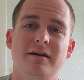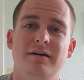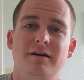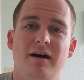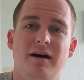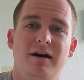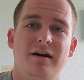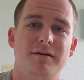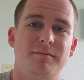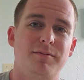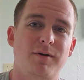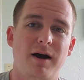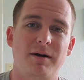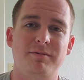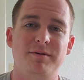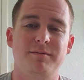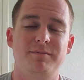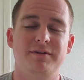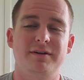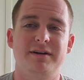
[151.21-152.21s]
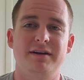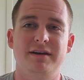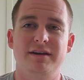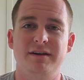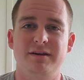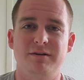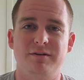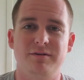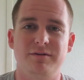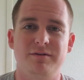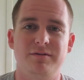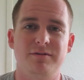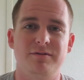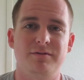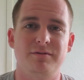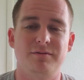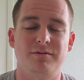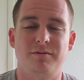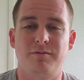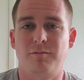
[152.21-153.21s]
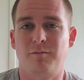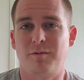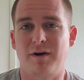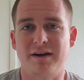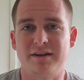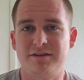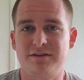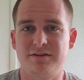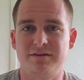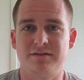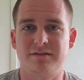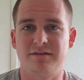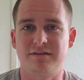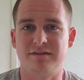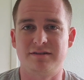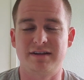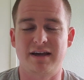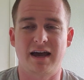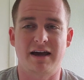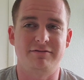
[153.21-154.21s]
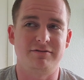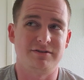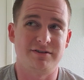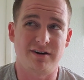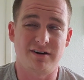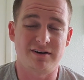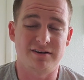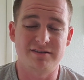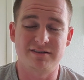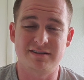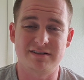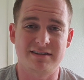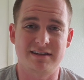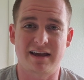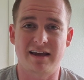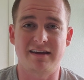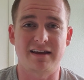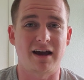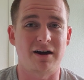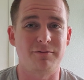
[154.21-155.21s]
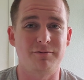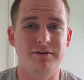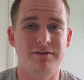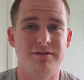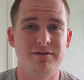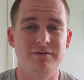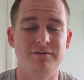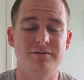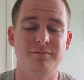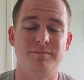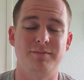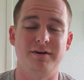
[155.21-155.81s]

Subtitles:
probably way to have your dog just hang out with you,